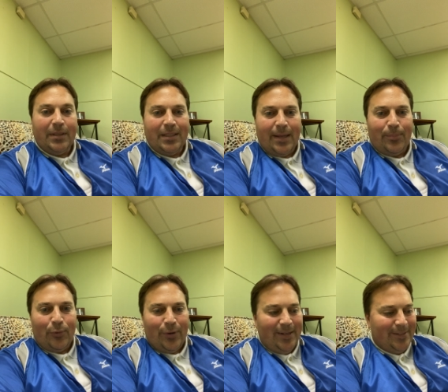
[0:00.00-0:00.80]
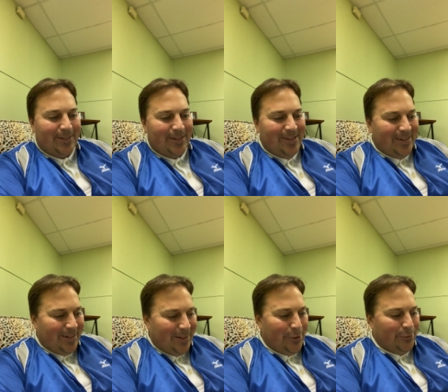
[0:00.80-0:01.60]
separates
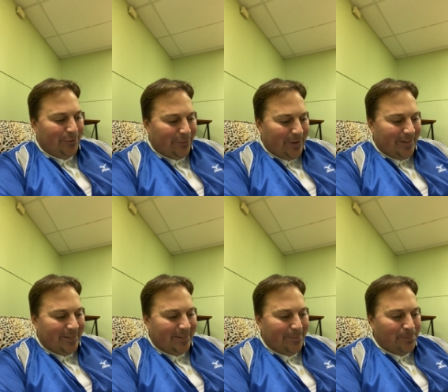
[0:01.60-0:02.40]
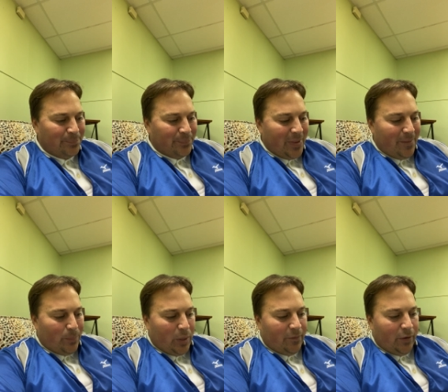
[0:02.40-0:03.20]
close friends.
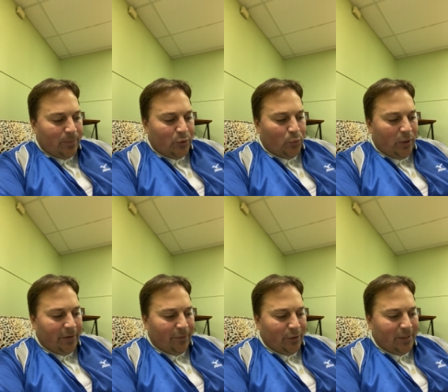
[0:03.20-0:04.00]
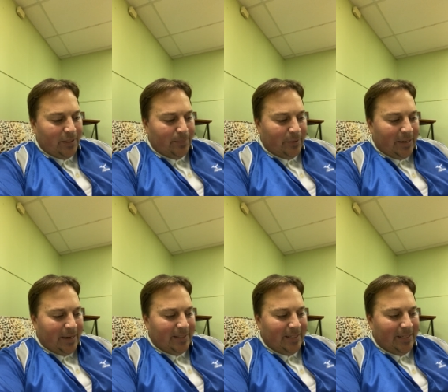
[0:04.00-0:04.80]
Proverbs 20, verse number
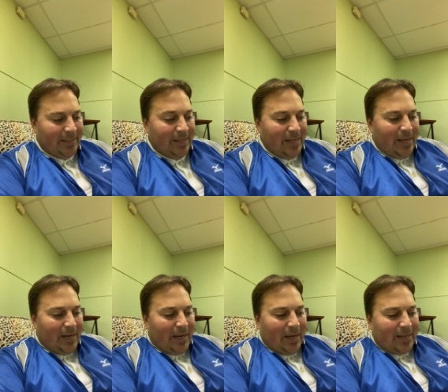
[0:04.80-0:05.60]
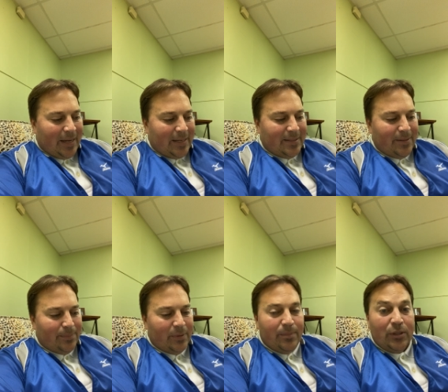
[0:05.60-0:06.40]
19. A
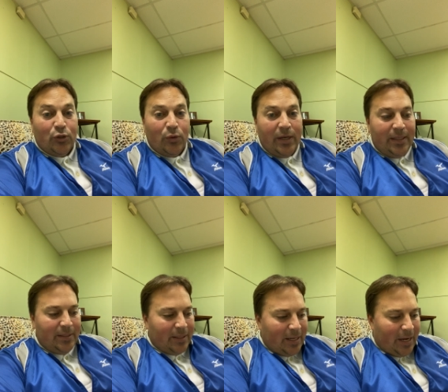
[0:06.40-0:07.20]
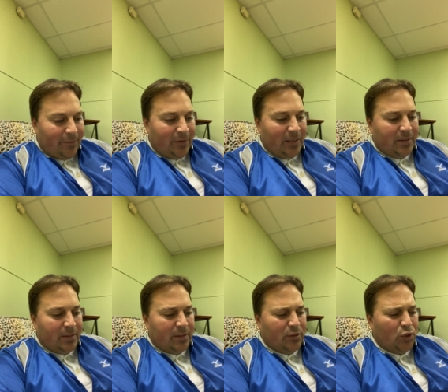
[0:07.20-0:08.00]
gossip betrays a
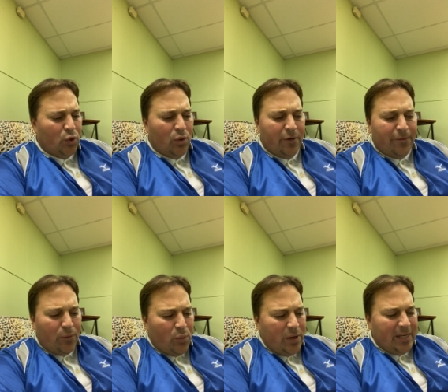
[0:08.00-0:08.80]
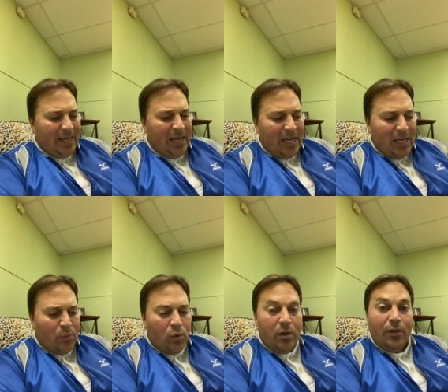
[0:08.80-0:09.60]
confidence, so avoid
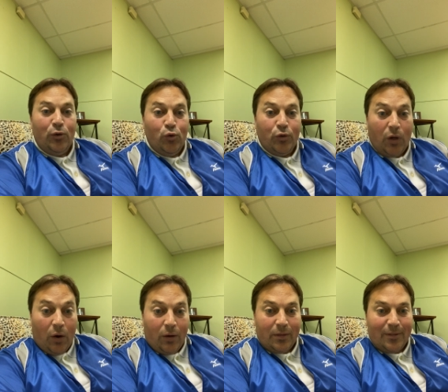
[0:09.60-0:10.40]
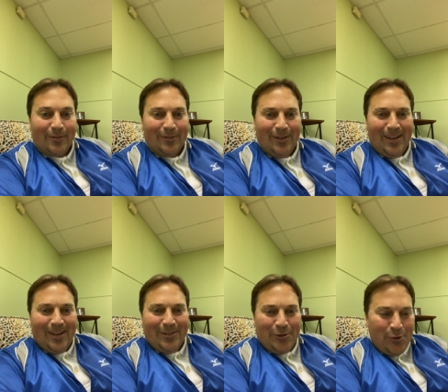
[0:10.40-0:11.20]
anyone who talks
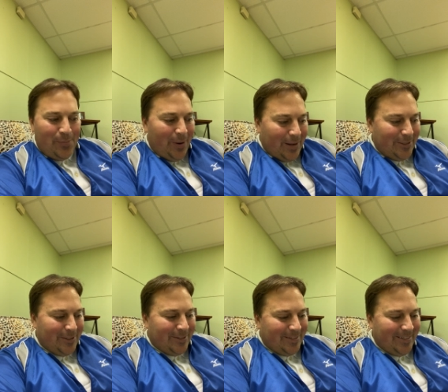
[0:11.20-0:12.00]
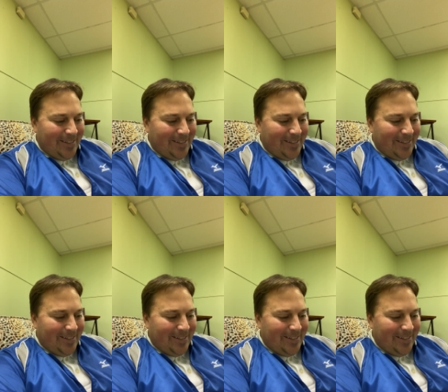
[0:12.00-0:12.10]
too much.